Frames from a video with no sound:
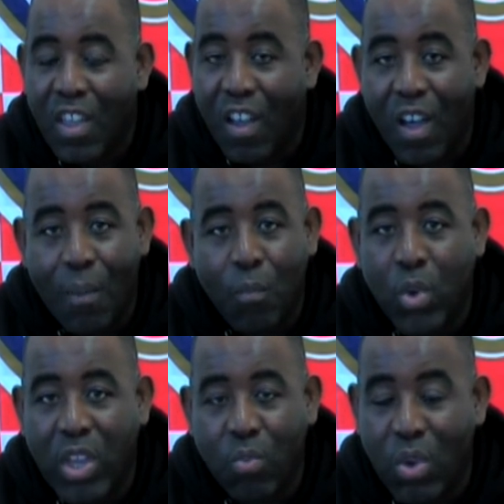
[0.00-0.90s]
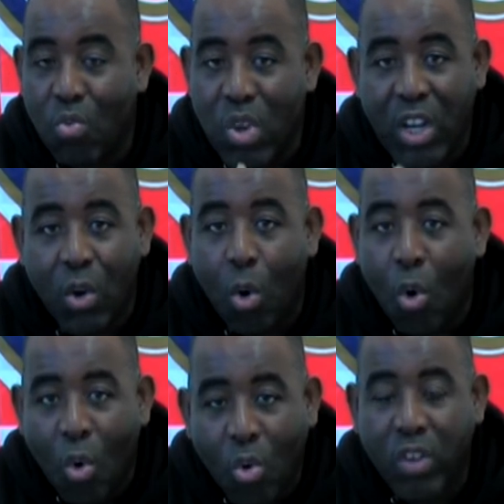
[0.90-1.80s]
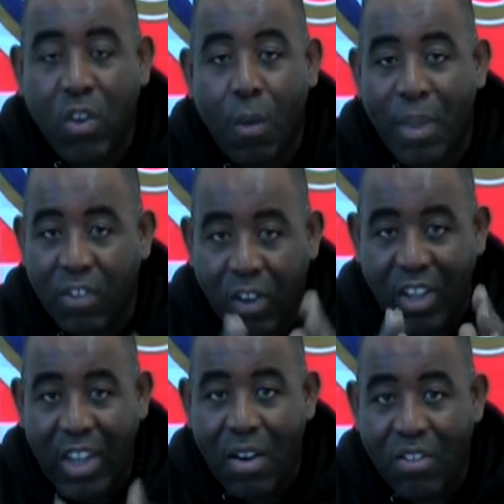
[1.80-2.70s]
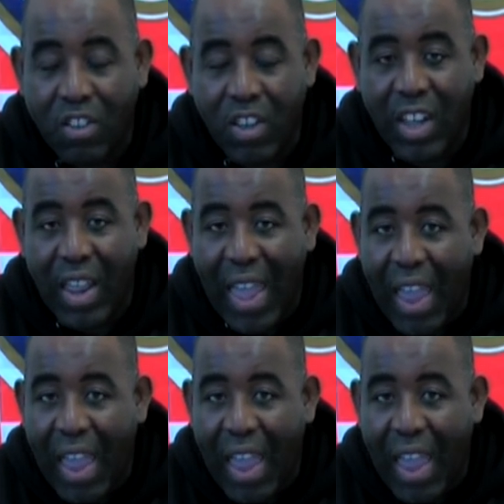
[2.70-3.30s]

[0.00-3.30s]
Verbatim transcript: Um, we, we read all the comments. I can guarantee you that.